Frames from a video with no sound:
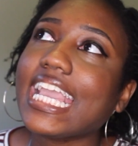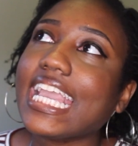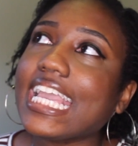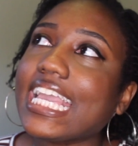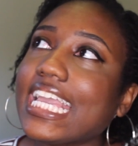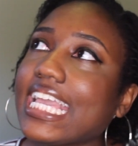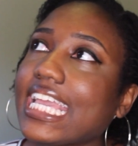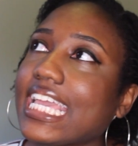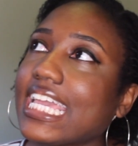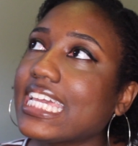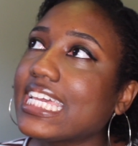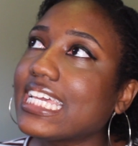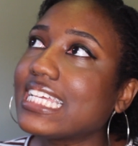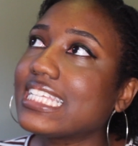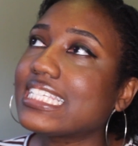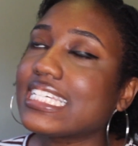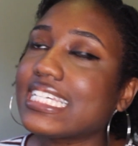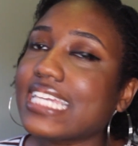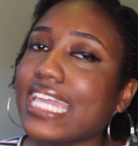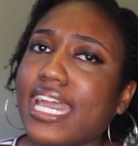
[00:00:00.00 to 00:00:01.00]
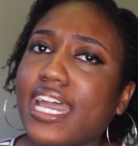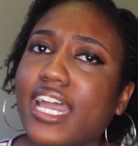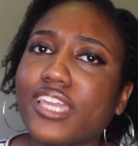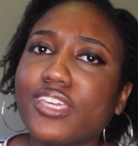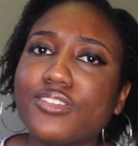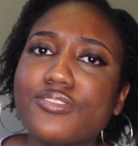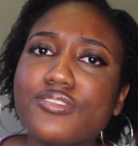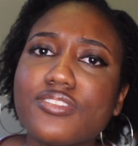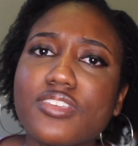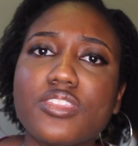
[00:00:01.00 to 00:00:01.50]
And yeah, I
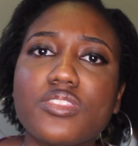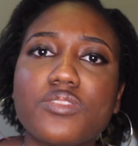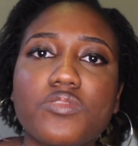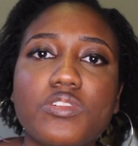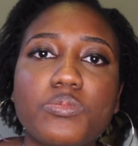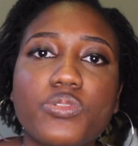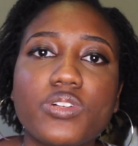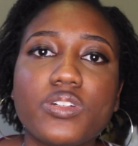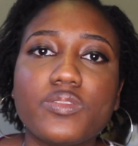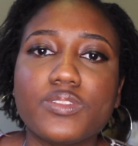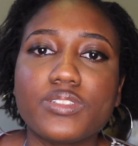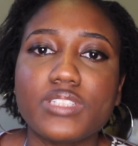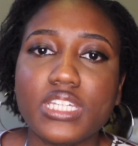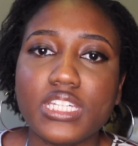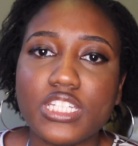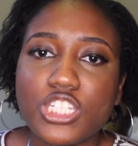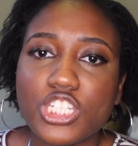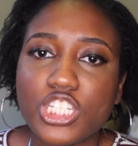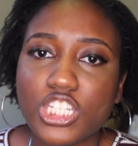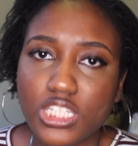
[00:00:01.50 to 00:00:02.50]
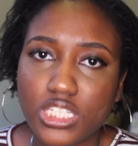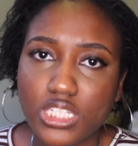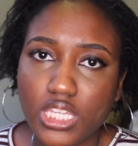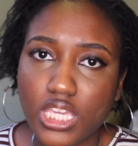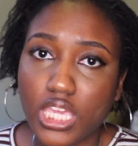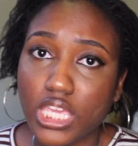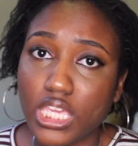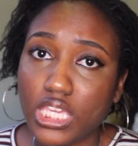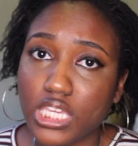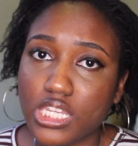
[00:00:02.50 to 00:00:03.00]
use a 3-point rotation
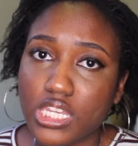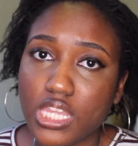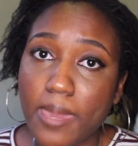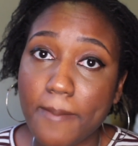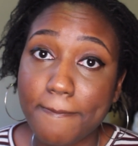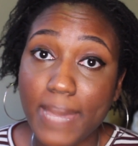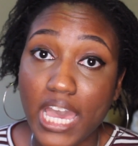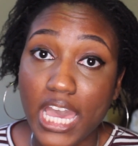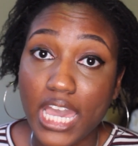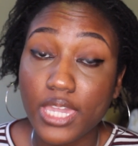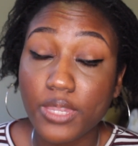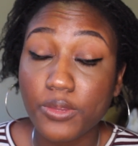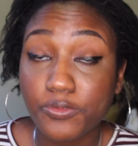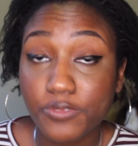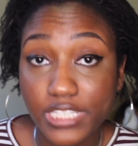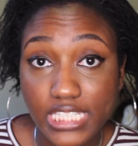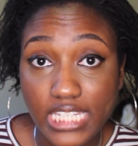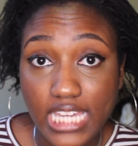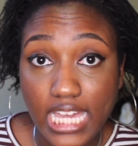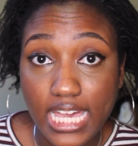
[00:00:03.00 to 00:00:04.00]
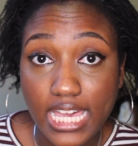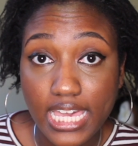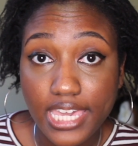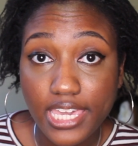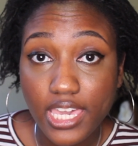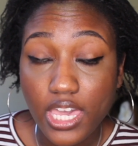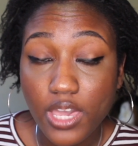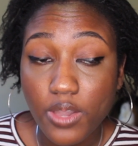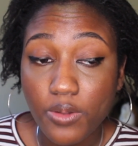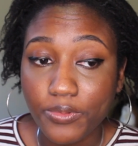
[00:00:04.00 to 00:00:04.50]
in my
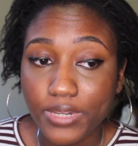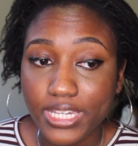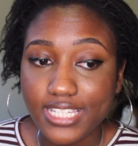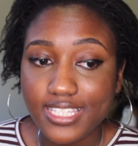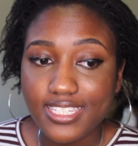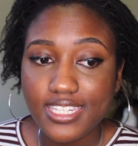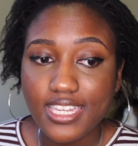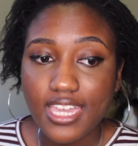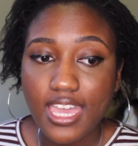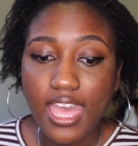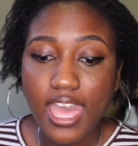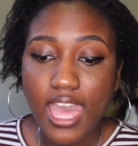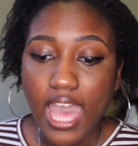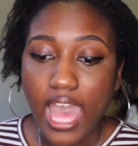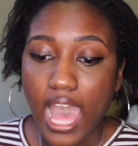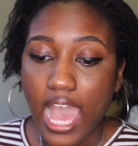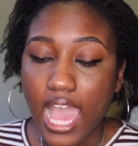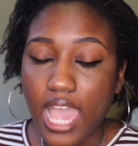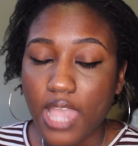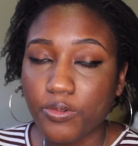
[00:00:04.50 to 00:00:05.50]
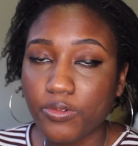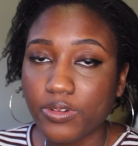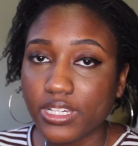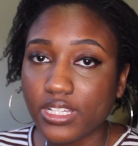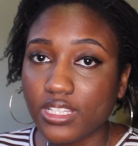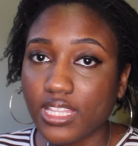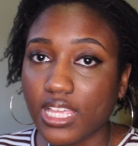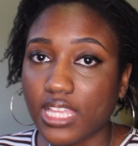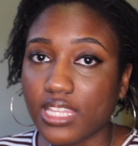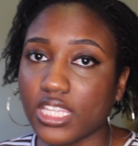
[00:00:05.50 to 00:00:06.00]
retie, which I
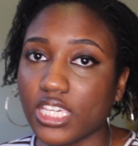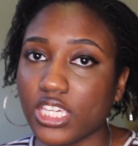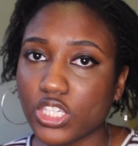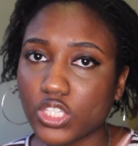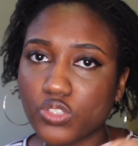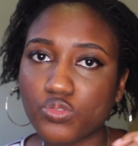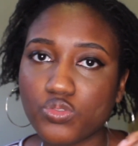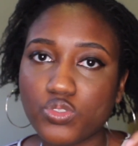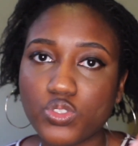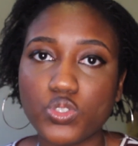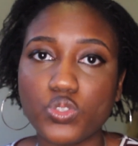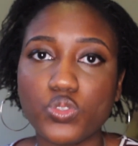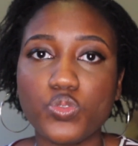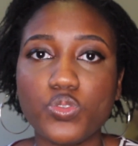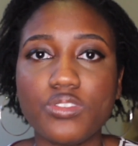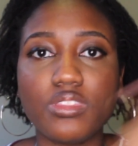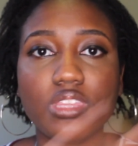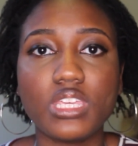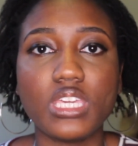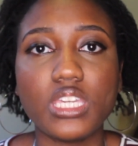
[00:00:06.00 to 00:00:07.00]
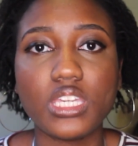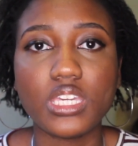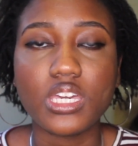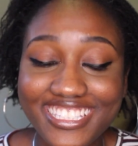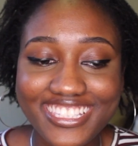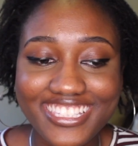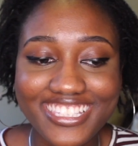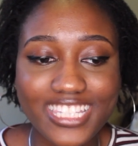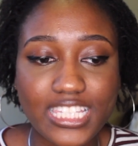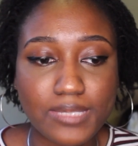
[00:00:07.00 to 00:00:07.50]
will link you to the
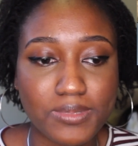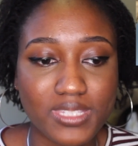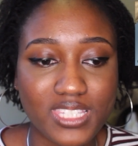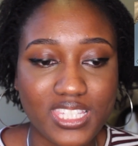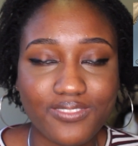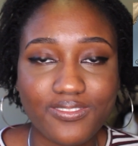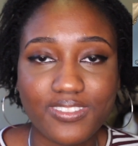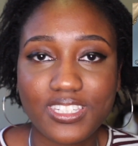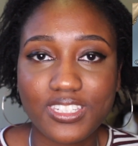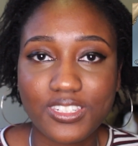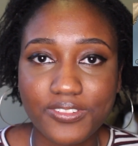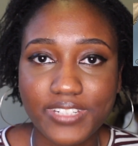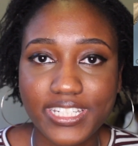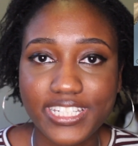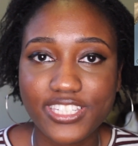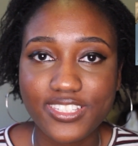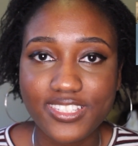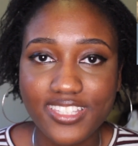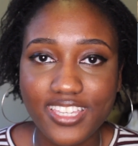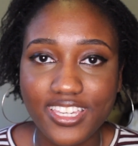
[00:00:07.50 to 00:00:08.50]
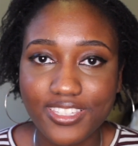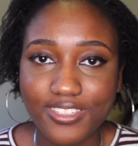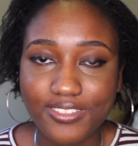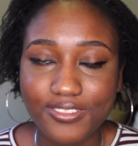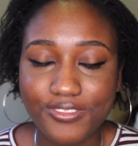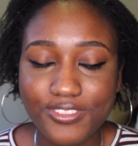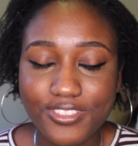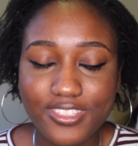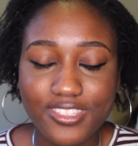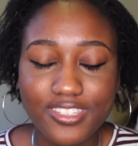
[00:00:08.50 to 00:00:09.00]
specific directions I
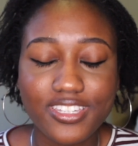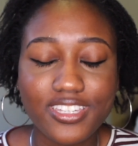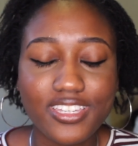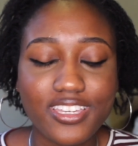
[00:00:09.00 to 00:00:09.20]
used.